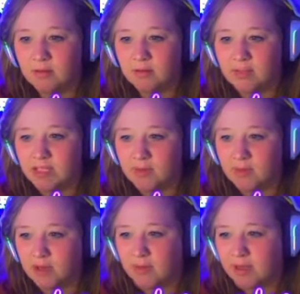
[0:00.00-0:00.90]
Is anybody
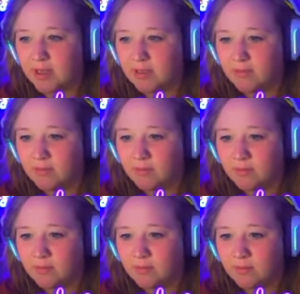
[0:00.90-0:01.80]
gonna buy them?
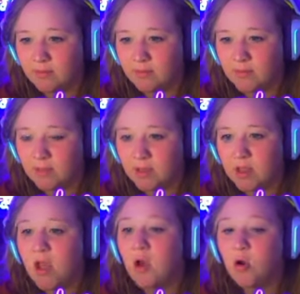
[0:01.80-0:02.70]

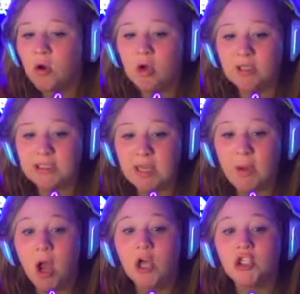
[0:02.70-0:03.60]
Ooh,
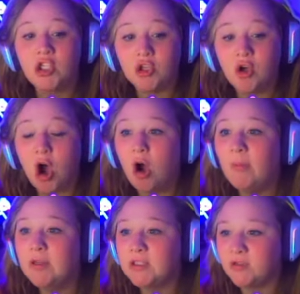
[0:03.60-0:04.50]
so two
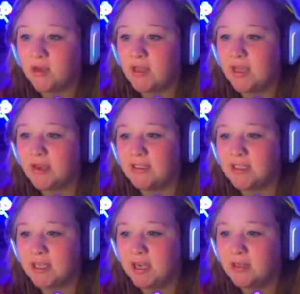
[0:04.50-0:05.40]
almost three thousand
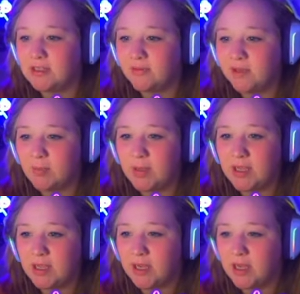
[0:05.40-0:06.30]
dollars for the
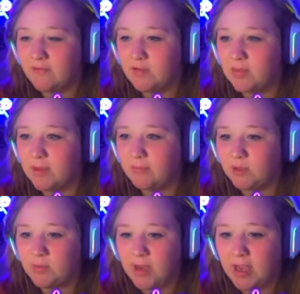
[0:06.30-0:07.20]
big uh for the big
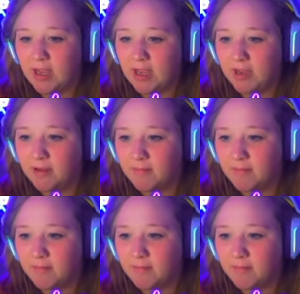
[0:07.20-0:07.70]
plumite guy.